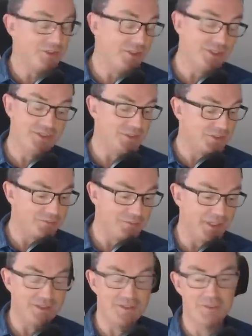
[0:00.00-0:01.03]
just a
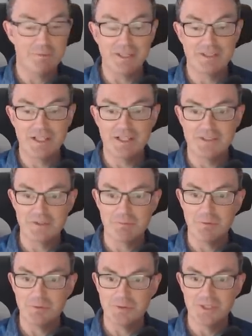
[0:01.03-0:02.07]
tremendous spectator
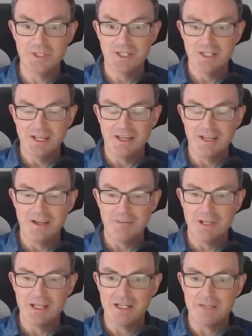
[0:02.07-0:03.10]
sport.
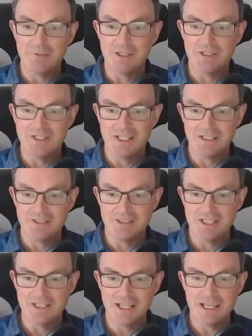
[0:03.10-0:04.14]
Um, and anyway, Ding
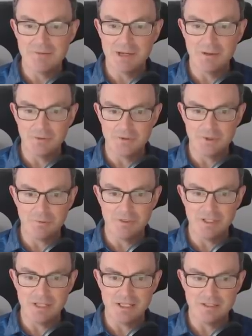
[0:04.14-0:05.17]
Ding came out on top
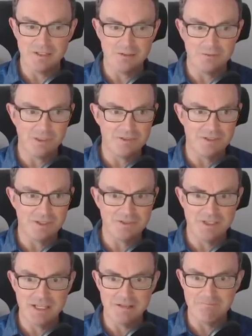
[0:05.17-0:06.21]
in the end, and well done
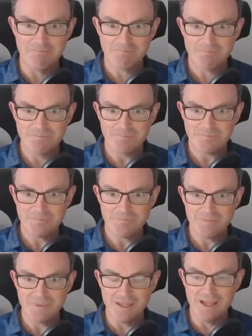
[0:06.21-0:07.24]
to him.
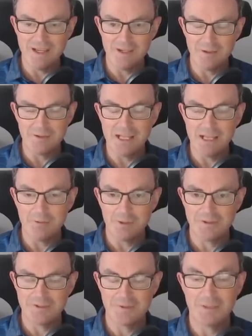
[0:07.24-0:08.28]
Uh, now,
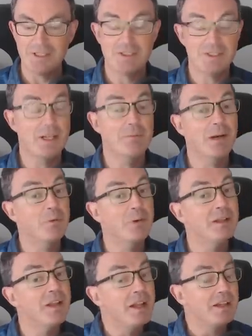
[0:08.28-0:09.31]
what else do I need to tell you about?
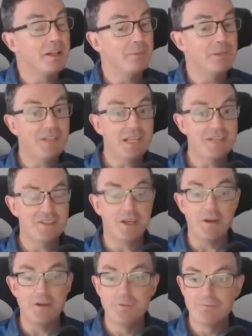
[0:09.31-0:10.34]
Well, a couple of days
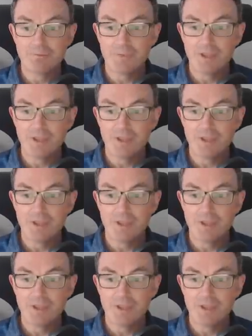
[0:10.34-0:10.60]
ago,